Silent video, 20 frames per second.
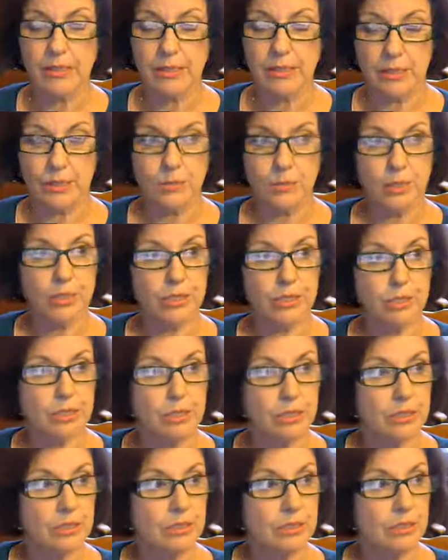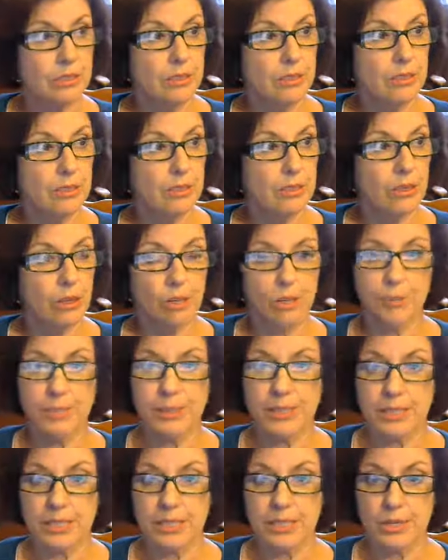Twitter, all the
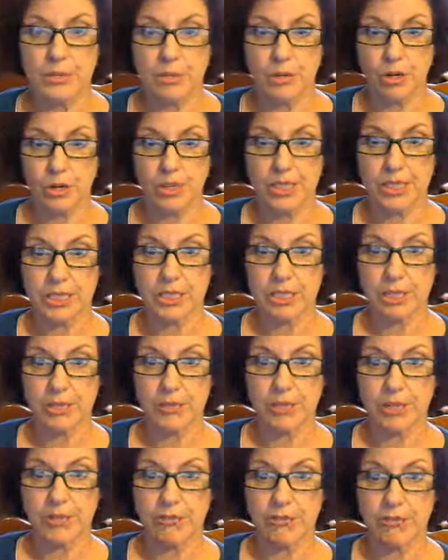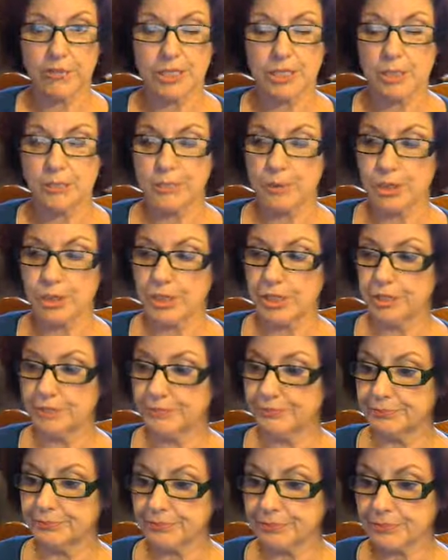places we are, Instagram, Facebook,
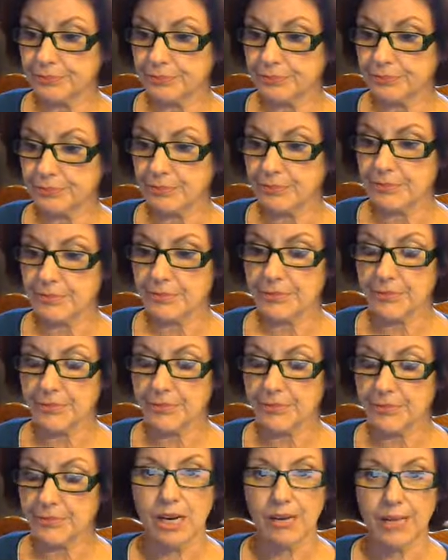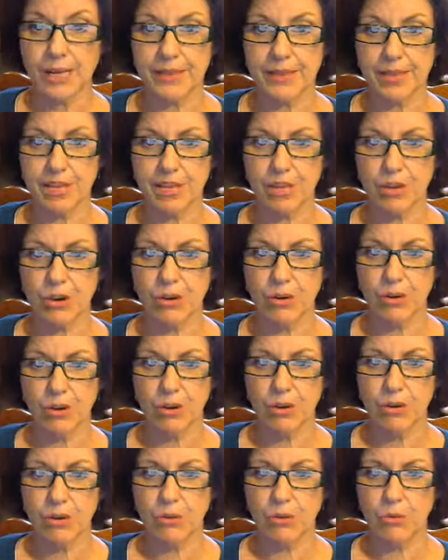and they go,
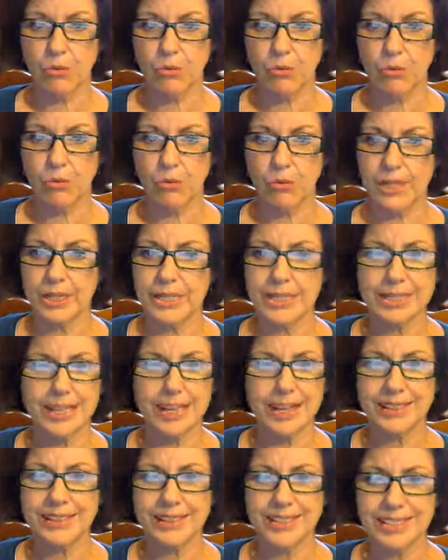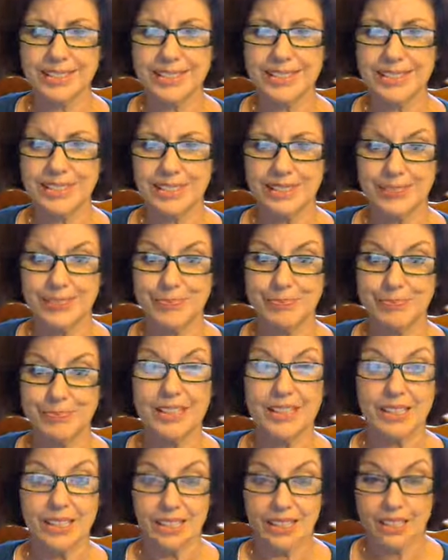what exactly is it?
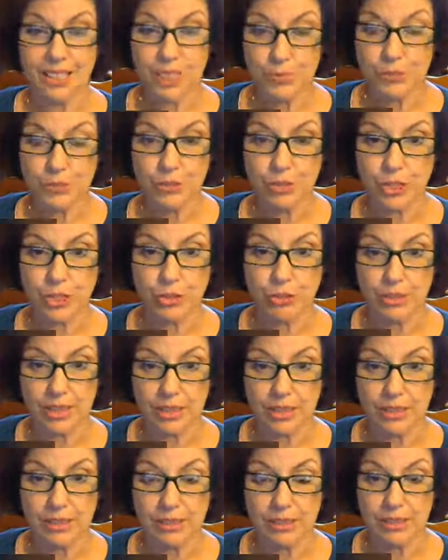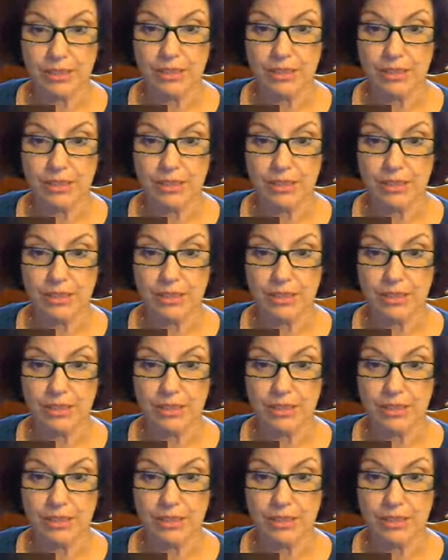It is pretty unique.